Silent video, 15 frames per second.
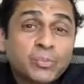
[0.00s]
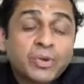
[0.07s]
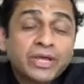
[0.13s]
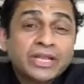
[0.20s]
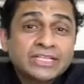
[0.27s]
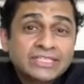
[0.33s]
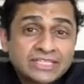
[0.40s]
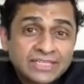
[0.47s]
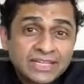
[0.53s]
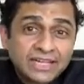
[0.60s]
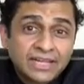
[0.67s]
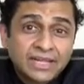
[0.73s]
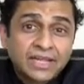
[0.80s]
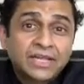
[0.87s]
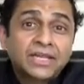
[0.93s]
So parents,
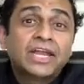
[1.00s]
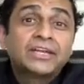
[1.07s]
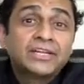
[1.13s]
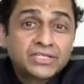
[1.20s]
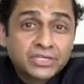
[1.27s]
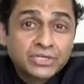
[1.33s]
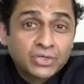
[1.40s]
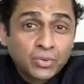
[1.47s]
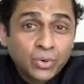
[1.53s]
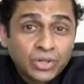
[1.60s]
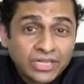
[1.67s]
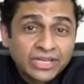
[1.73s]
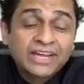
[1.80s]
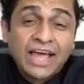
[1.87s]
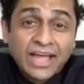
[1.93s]
in addition to
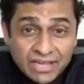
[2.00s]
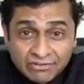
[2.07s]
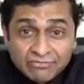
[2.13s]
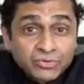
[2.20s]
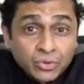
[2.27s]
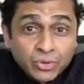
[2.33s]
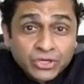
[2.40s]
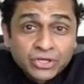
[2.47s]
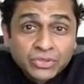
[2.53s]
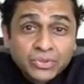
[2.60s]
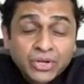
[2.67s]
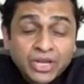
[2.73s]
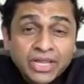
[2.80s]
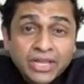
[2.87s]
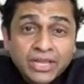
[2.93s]
all that I have told you
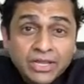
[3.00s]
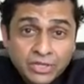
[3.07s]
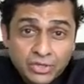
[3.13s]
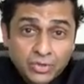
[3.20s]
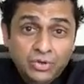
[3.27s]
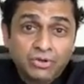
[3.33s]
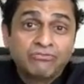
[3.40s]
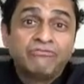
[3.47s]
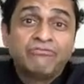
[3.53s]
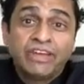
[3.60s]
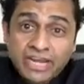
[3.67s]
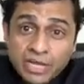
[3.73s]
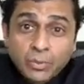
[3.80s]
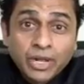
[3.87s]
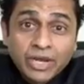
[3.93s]
today, you are
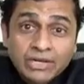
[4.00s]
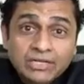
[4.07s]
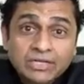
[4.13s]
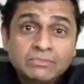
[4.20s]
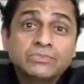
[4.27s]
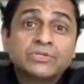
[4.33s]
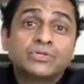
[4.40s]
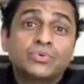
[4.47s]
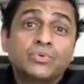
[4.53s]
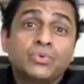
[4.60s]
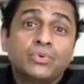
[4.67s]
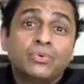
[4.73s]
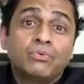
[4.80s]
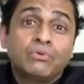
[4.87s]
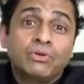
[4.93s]
very welcome
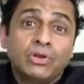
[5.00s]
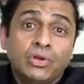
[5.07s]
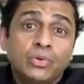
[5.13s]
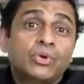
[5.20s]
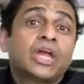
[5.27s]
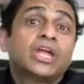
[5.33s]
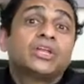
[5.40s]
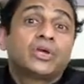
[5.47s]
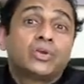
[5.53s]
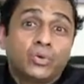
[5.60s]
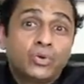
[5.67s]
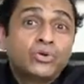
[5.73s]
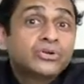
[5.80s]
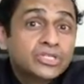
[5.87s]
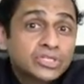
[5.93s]
to look at
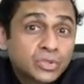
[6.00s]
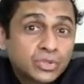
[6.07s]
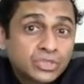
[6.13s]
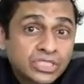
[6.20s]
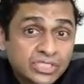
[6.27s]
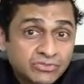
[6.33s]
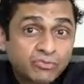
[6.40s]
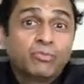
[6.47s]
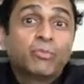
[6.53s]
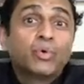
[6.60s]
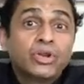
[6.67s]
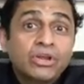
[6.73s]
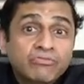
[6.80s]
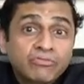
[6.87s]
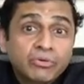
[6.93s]
your own resources for
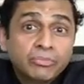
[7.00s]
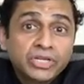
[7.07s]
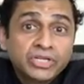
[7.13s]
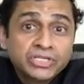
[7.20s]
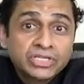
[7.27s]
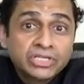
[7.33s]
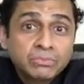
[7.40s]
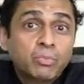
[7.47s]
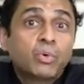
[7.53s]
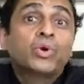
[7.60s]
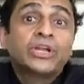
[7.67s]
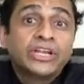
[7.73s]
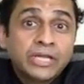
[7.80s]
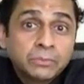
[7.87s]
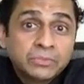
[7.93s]
more information,
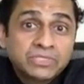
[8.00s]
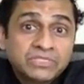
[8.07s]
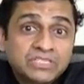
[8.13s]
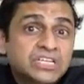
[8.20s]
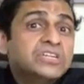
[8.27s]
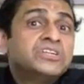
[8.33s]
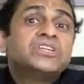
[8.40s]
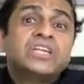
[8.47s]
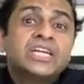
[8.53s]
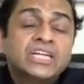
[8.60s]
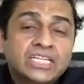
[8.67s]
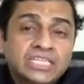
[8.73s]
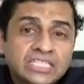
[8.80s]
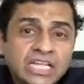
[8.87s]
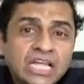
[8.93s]
more tips. The
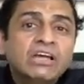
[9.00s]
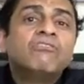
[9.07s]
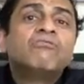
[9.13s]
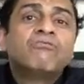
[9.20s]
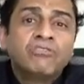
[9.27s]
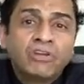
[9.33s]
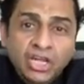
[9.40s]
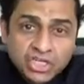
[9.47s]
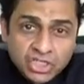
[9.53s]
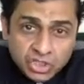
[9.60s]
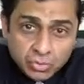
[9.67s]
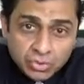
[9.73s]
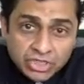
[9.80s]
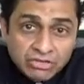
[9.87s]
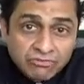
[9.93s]
internet is
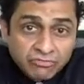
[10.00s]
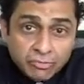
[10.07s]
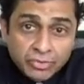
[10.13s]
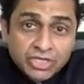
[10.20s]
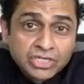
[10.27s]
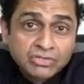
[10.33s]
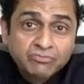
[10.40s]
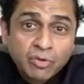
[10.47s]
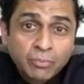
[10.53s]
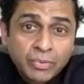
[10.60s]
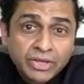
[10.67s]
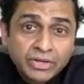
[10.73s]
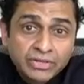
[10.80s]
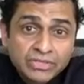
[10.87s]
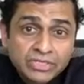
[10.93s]
flush with information for
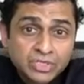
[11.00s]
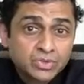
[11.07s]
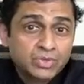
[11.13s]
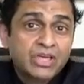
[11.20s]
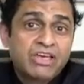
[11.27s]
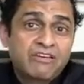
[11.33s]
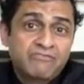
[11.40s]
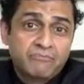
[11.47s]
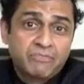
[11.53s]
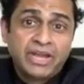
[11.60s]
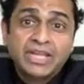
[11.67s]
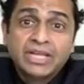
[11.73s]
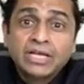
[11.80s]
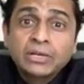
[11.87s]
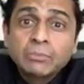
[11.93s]
parents. You have
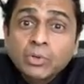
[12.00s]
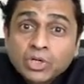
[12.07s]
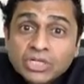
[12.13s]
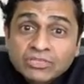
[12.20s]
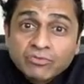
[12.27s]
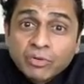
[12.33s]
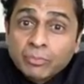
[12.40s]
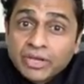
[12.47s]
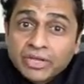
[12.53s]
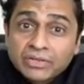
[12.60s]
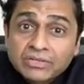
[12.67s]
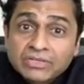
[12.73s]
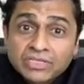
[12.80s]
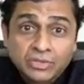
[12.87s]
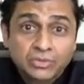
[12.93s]
medical books for
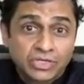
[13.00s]
parents.